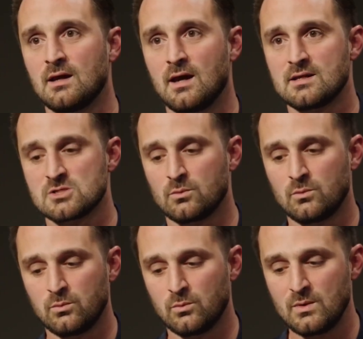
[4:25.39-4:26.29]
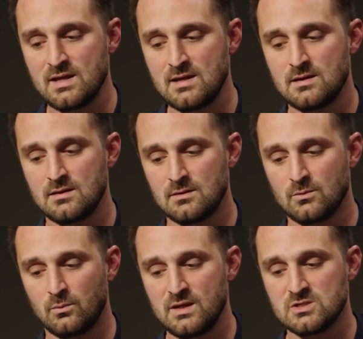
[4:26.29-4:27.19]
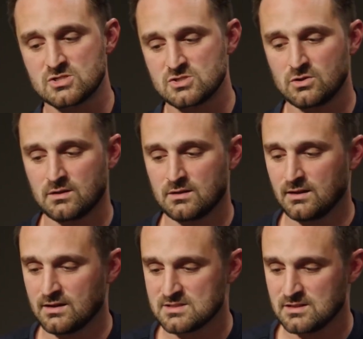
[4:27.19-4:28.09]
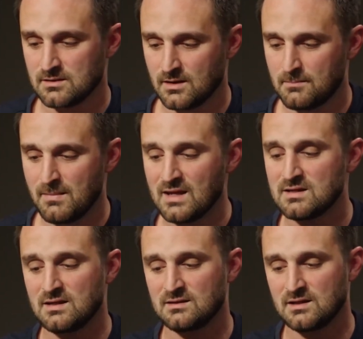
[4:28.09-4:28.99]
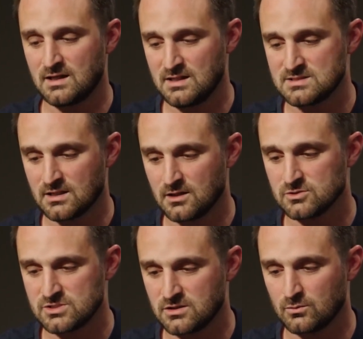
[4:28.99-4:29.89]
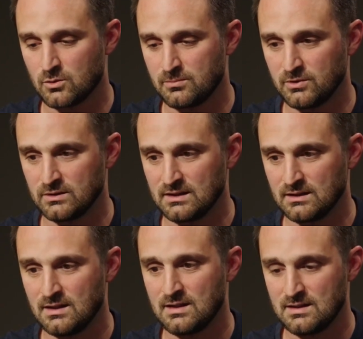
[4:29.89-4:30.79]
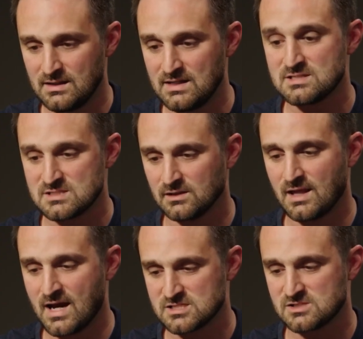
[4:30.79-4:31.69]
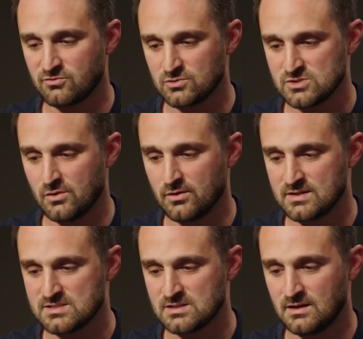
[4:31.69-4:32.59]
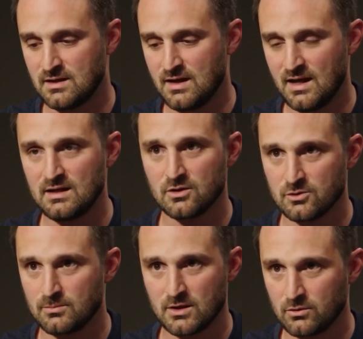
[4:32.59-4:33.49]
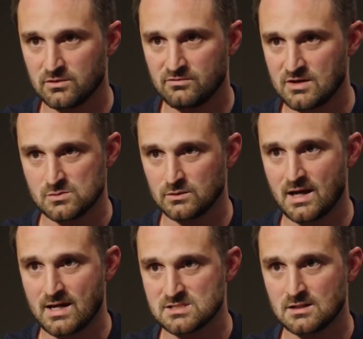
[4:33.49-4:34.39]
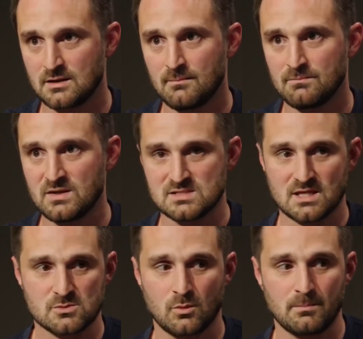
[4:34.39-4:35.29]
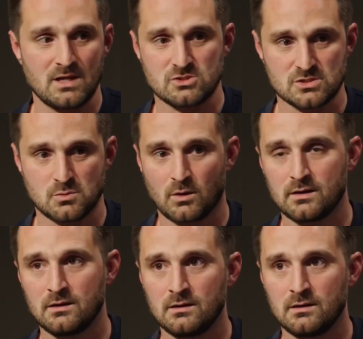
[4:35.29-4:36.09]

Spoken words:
And so we just took, like, as a mandate that any technology that we're building needs to last for as long as any other medical device would last, because that's what patients want.